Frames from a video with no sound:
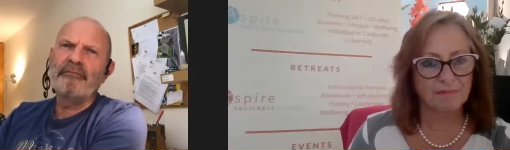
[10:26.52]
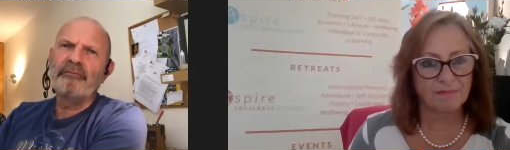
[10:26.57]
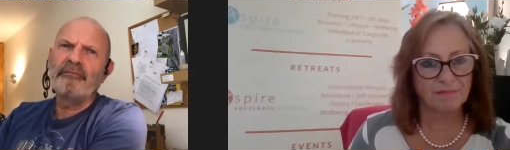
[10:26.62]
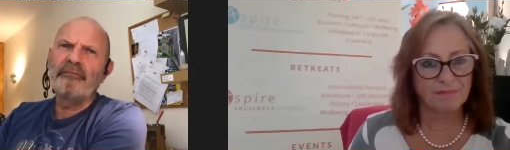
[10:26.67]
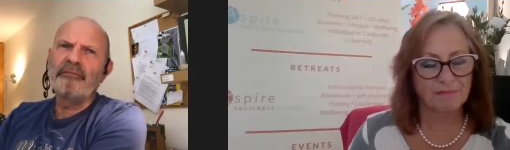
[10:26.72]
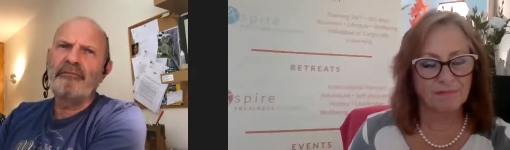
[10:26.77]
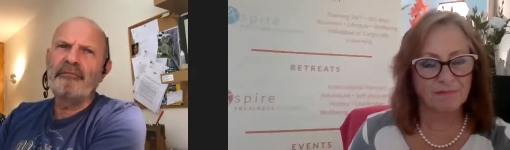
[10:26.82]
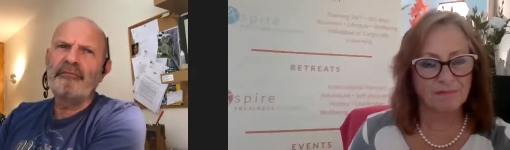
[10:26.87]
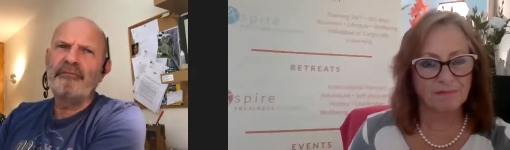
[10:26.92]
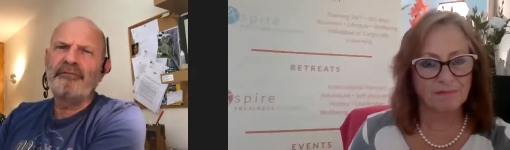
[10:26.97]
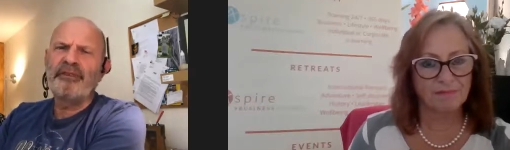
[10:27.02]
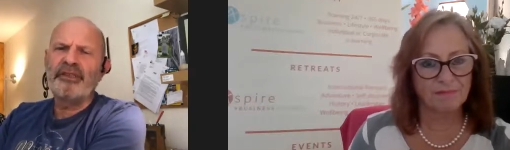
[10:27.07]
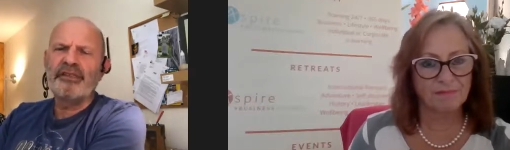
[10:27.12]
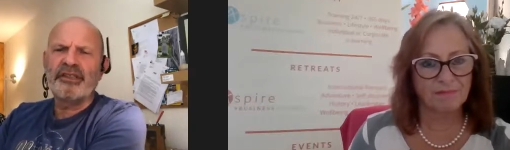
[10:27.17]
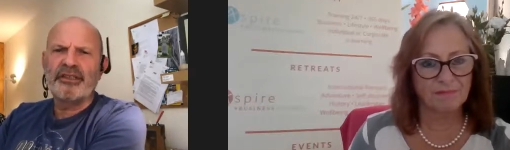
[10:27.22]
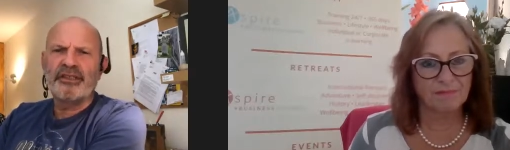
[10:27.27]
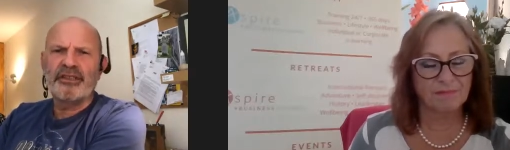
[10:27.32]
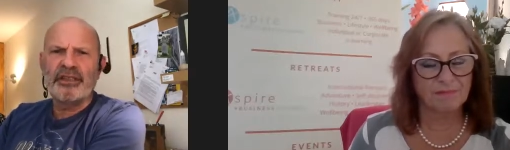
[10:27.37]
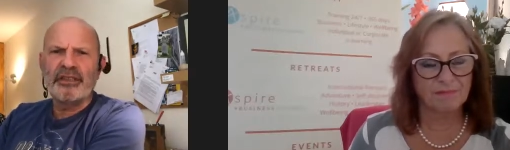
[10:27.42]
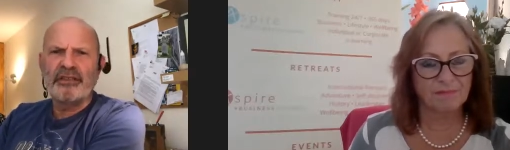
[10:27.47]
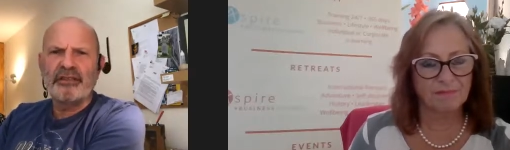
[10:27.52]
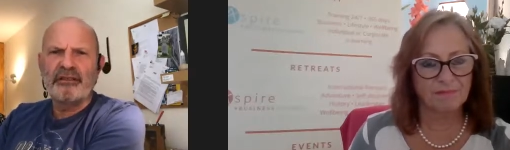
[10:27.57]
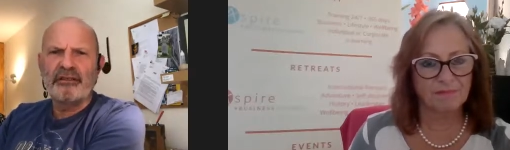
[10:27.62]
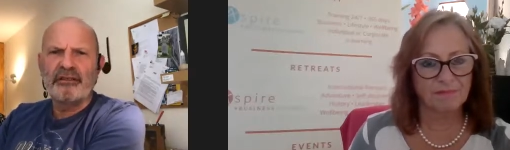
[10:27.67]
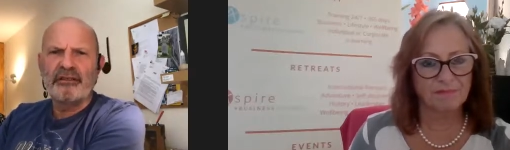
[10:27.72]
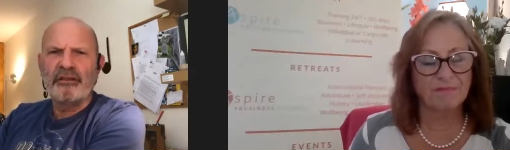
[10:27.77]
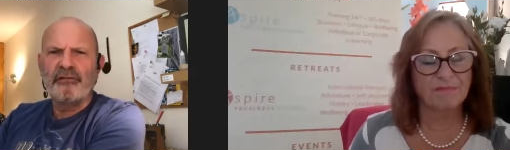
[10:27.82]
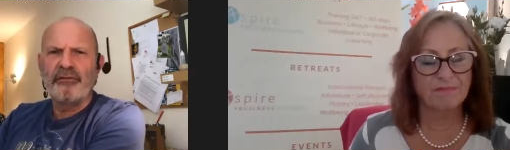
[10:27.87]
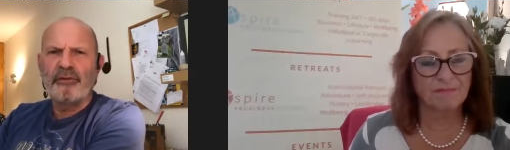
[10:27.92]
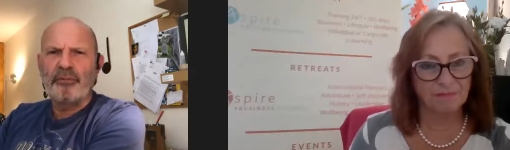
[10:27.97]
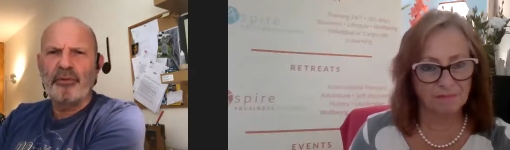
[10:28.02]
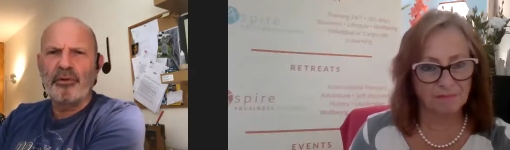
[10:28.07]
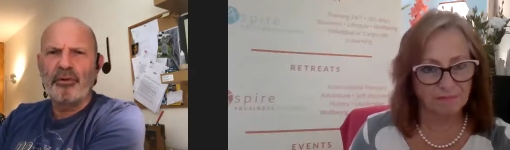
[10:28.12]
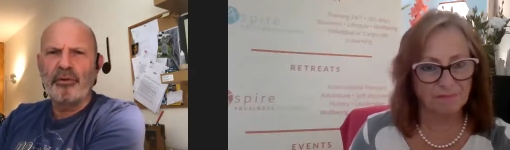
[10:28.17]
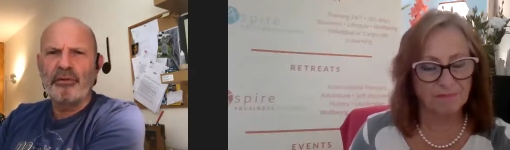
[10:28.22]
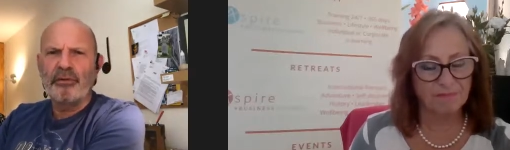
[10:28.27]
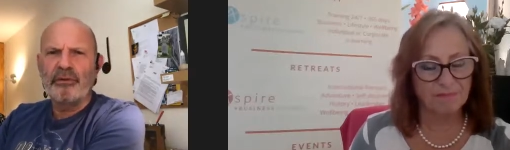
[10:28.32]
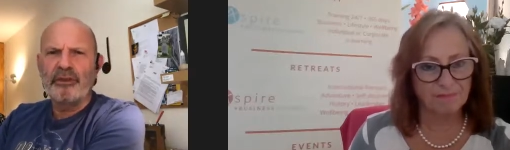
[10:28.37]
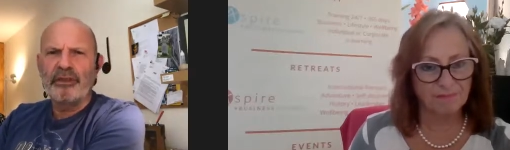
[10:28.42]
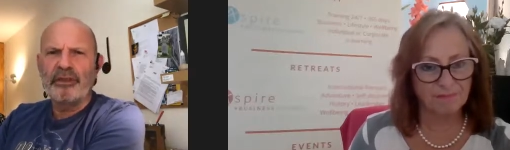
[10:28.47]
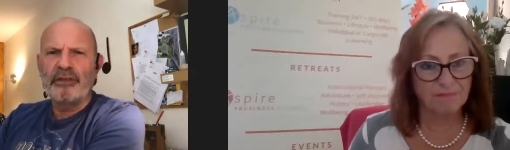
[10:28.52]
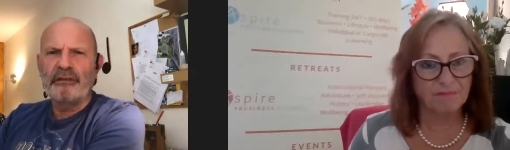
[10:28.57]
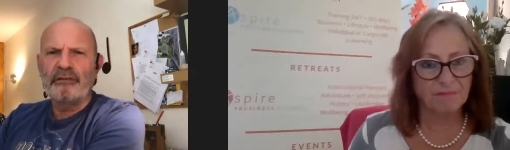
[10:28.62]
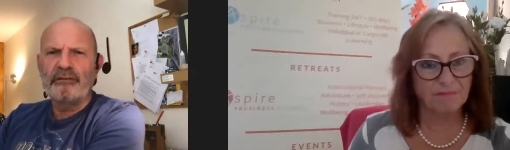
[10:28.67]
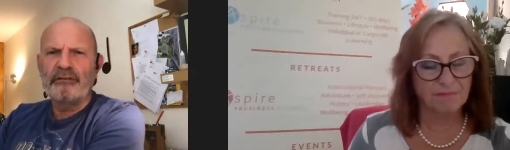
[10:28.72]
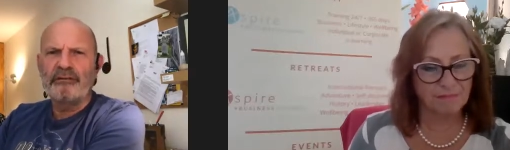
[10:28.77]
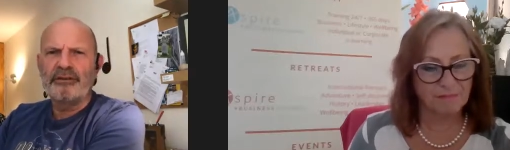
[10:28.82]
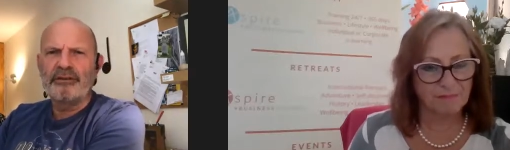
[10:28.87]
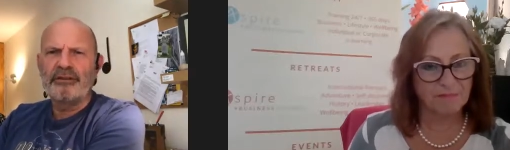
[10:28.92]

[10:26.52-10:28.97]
Speaker 1: visited Liverpool and